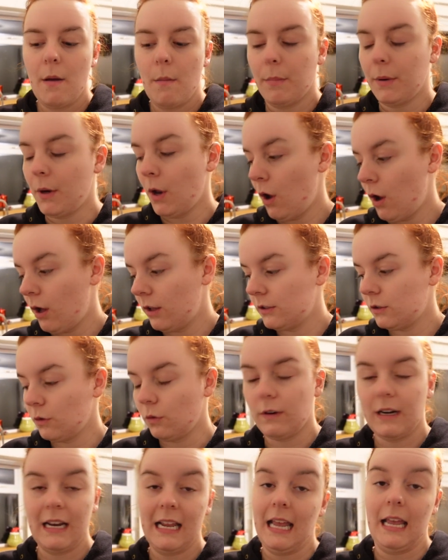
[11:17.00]
Bernard's
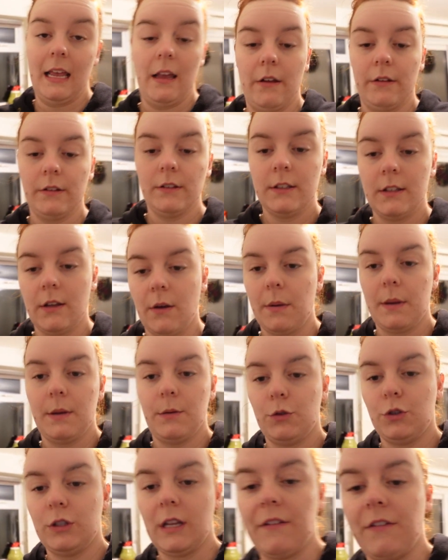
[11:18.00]
already eaten, so he'll
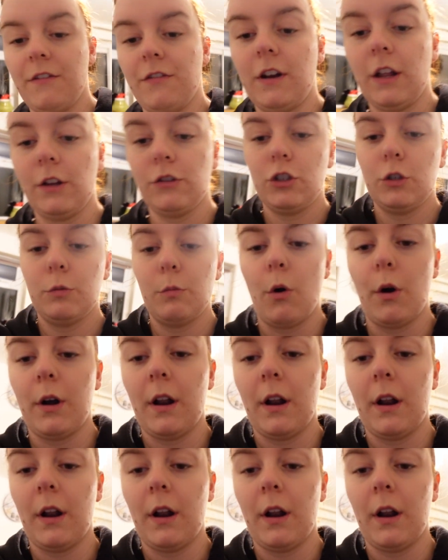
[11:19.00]
just have it for lunch tomorrow.